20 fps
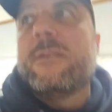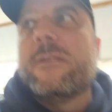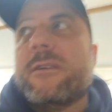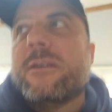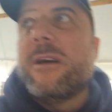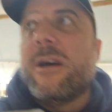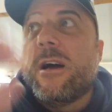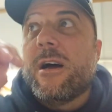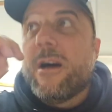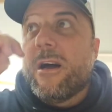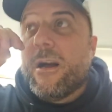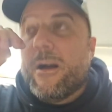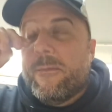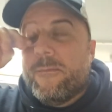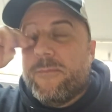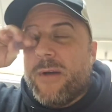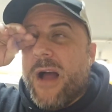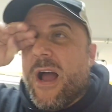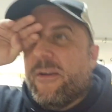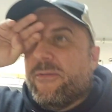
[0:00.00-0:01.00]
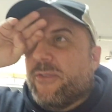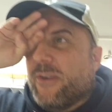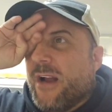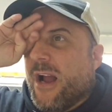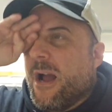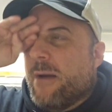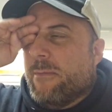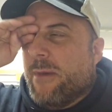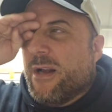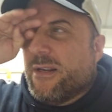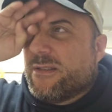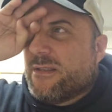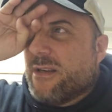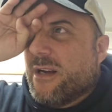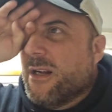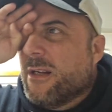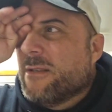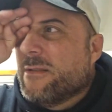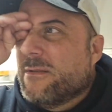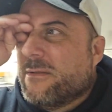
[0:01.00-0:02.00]
I forgot my
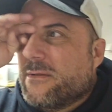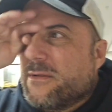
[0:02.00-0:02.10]
son.